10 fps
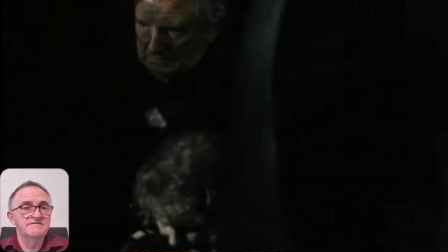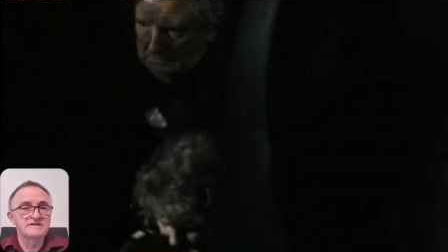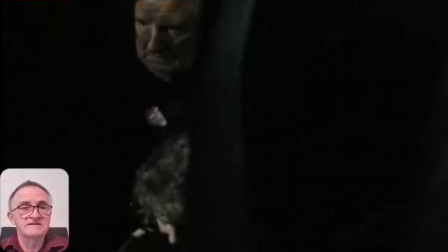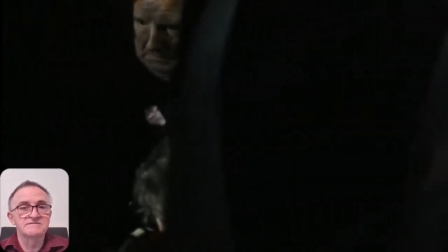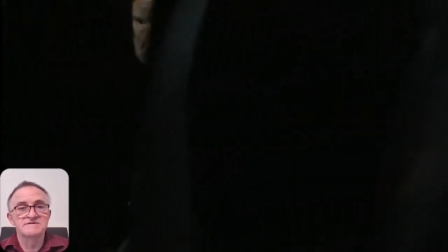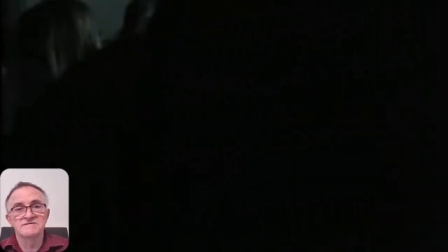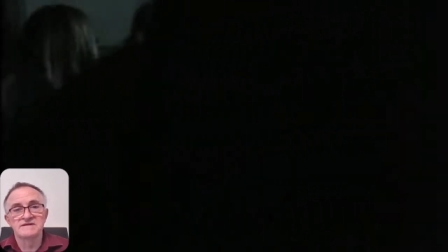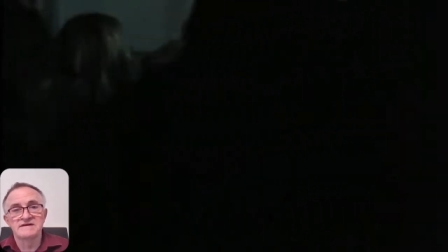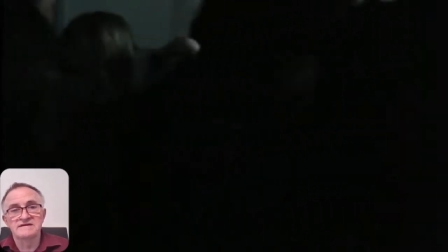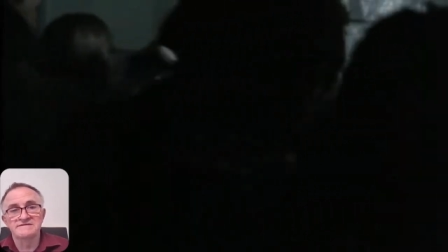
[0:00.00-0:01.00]
victims they
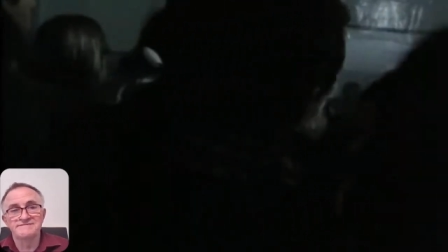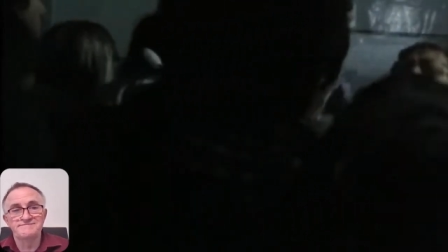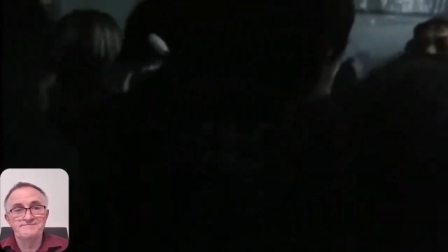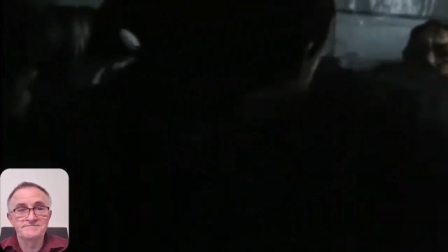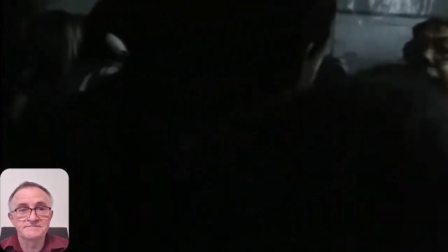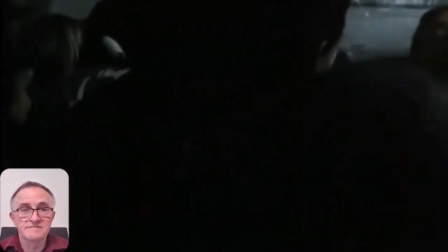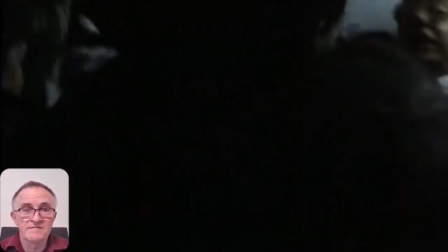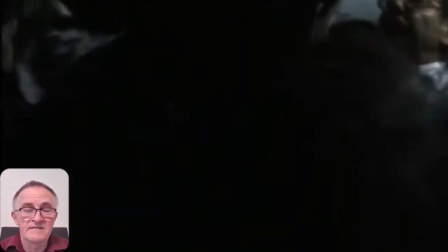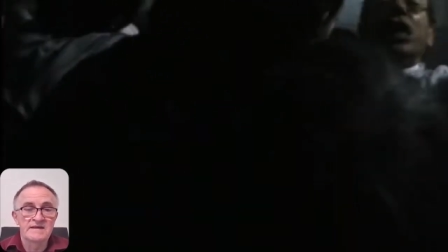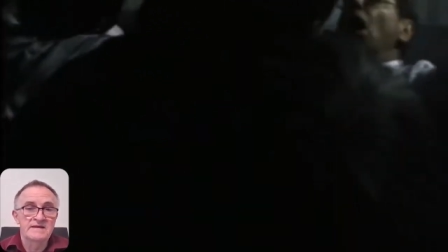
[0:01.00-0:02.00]
will have.
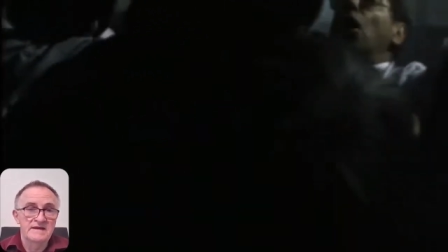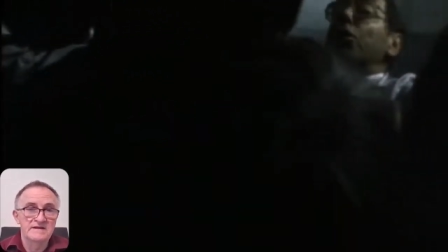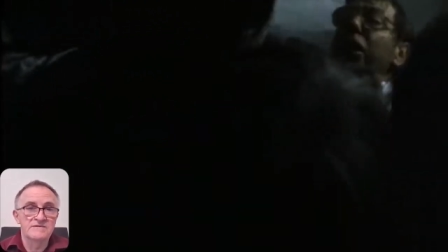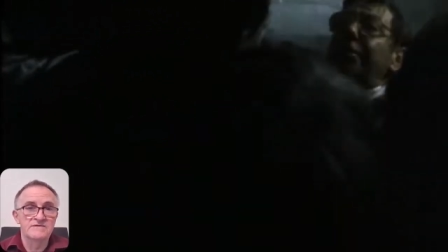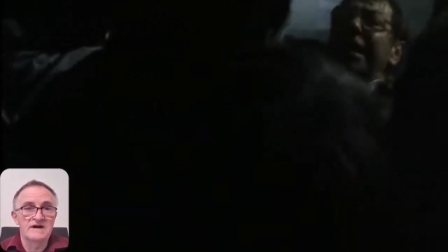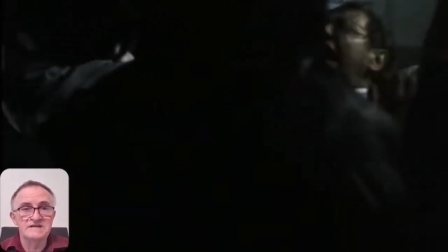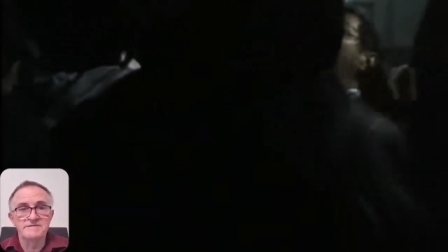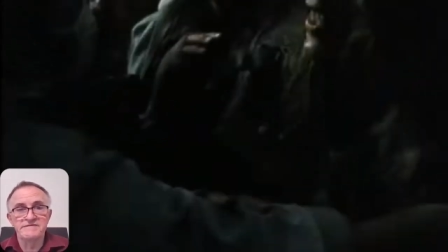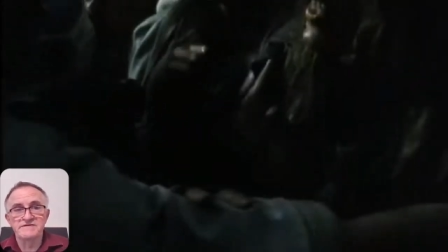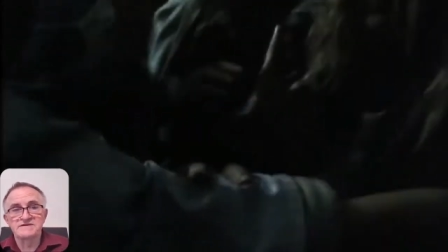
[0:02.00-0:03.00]
In
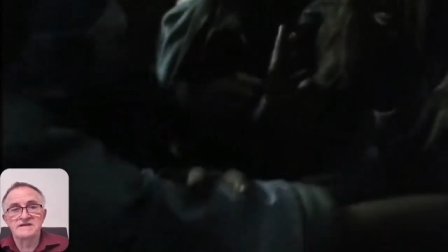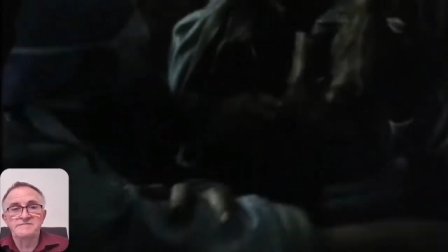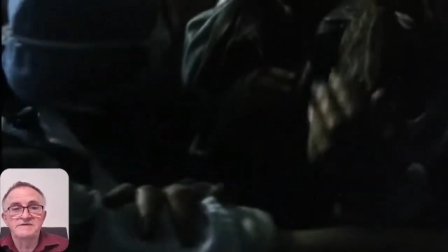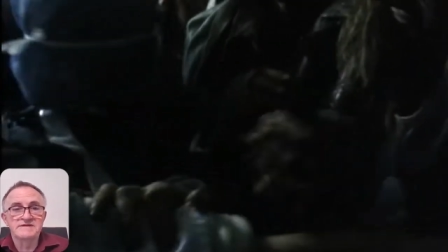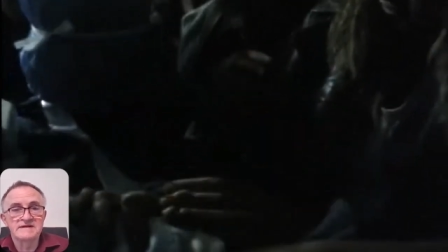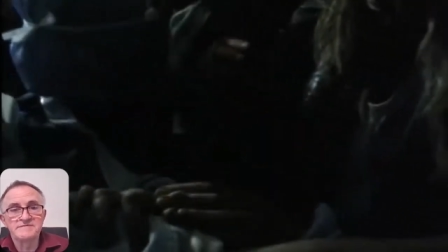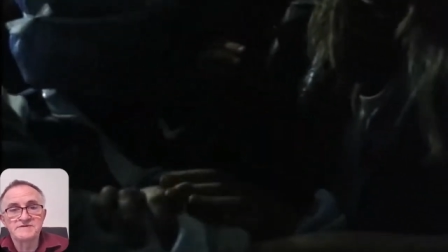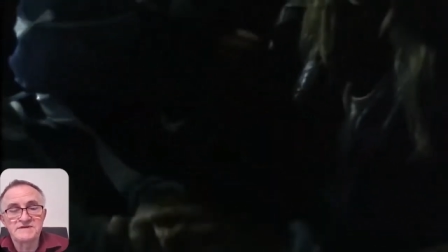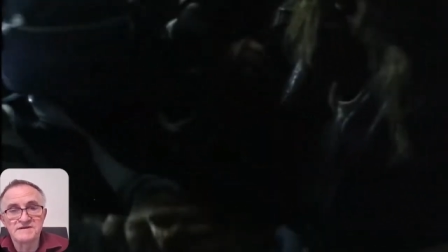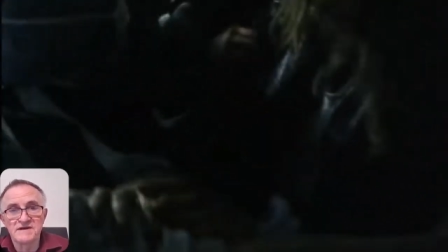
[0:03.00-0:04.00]
Hiroshima, for example,
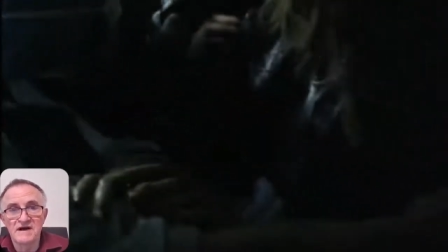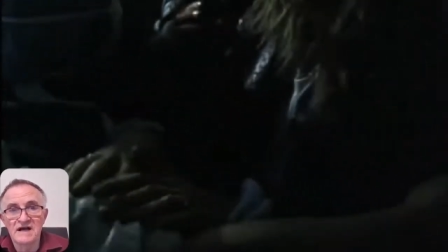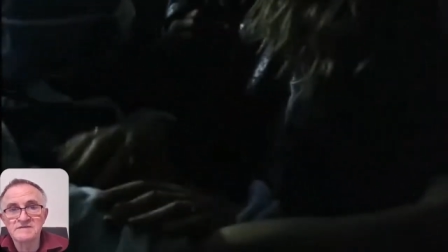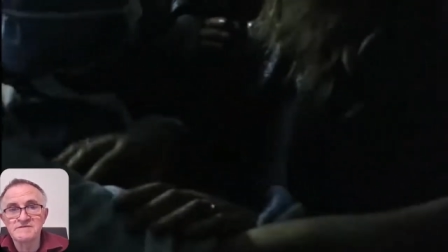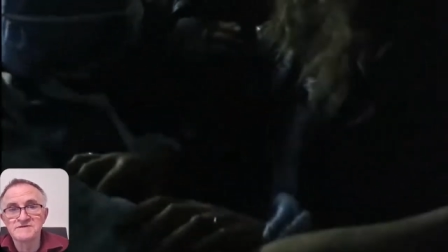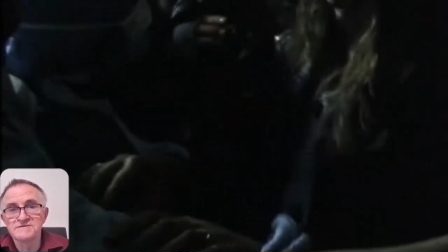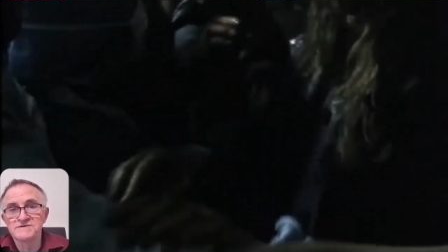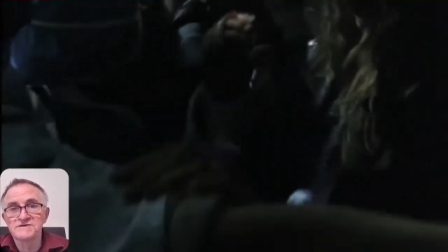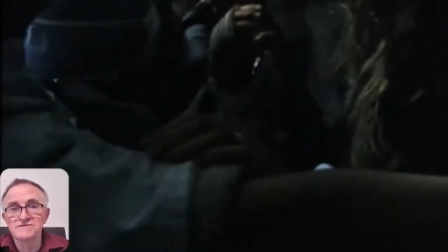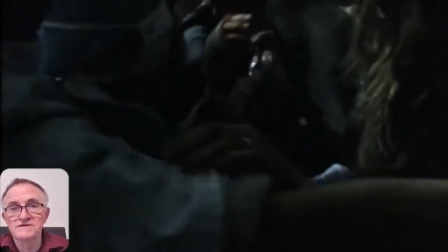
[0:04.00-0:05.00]
90% of the hospitals were
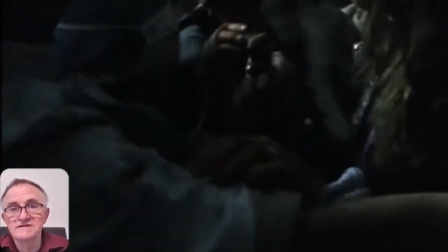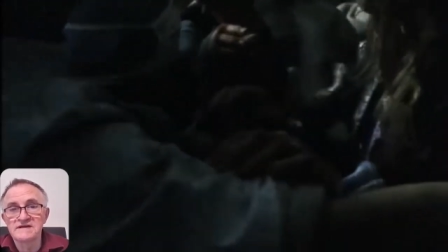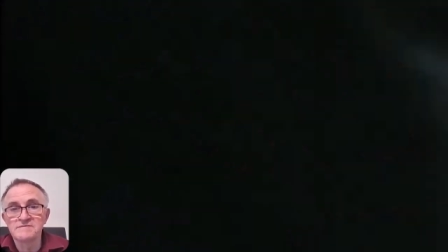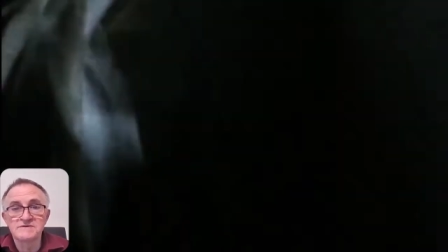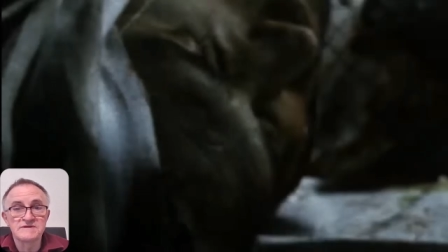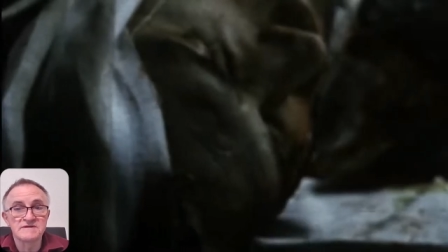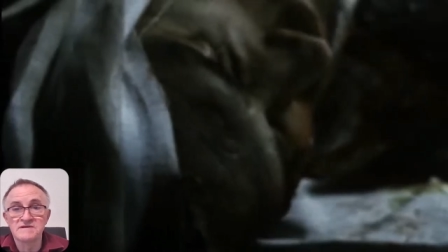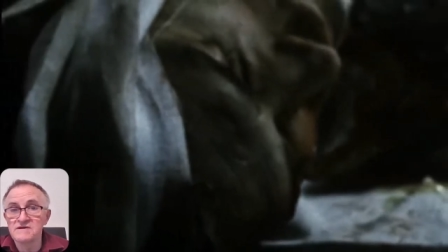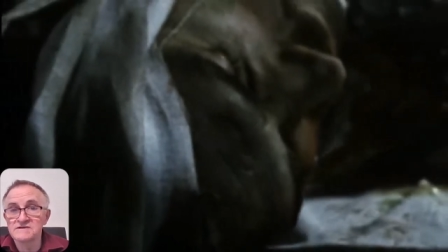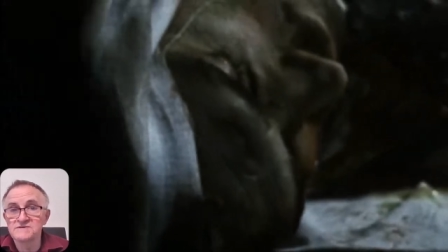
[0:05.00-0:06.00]
destroyed, 90%
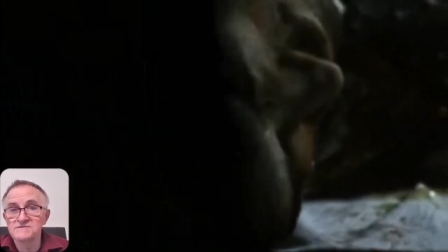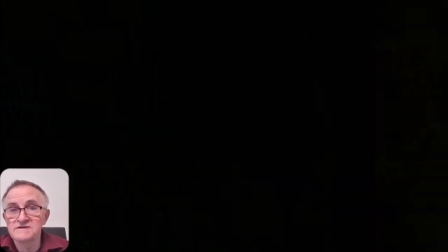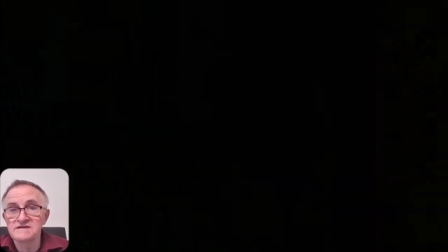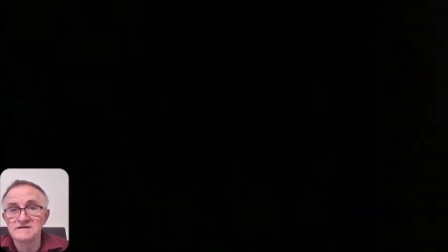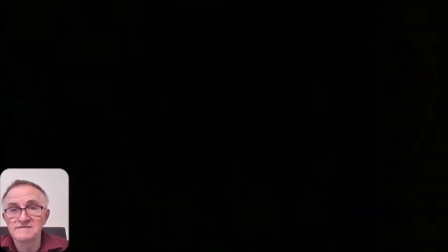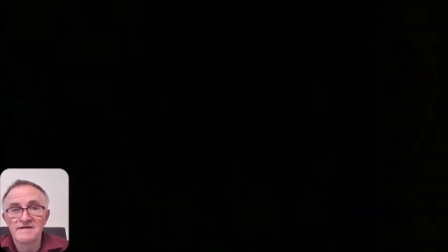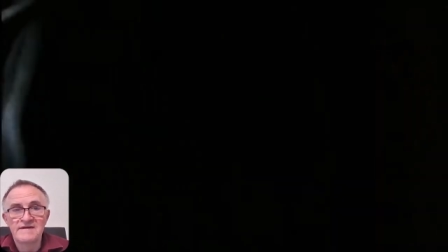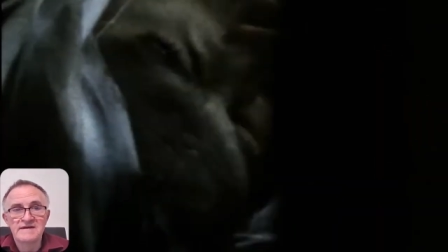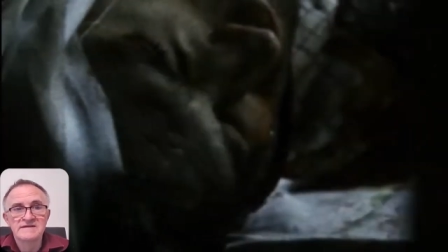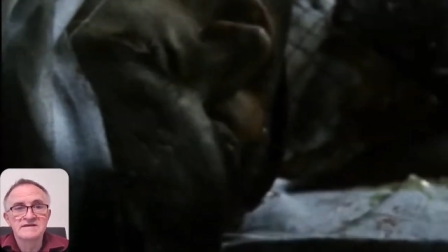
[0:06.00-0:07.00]
of the doctors were killed.
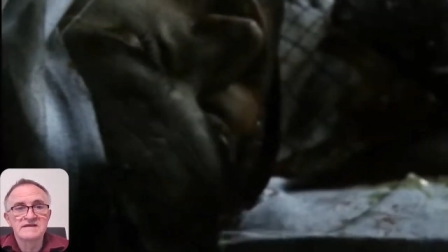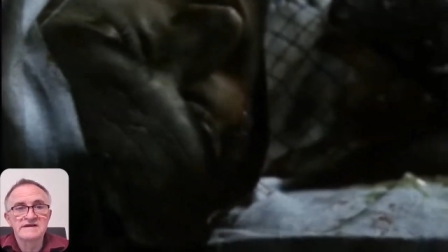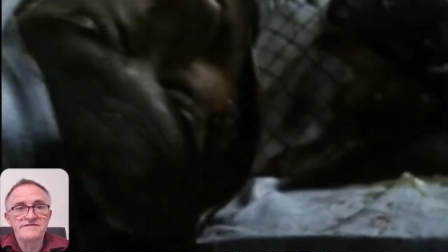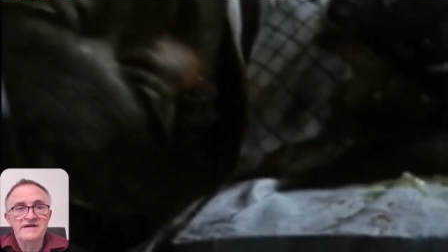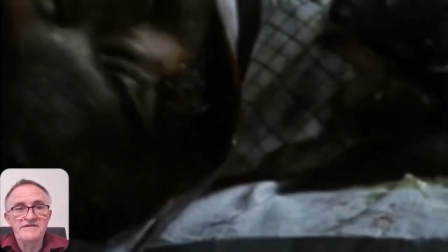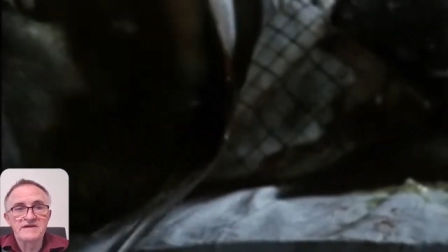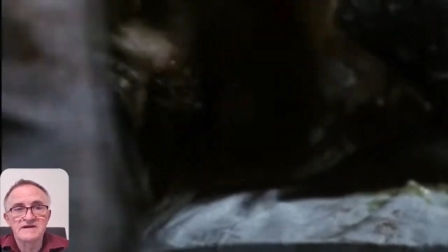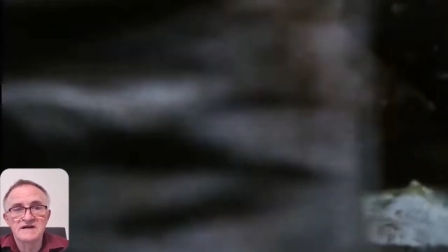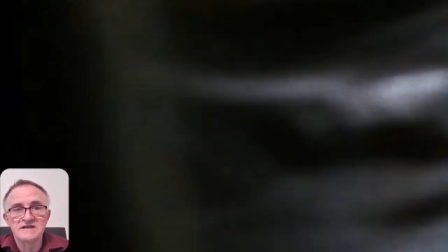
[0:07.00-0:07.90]
The surviving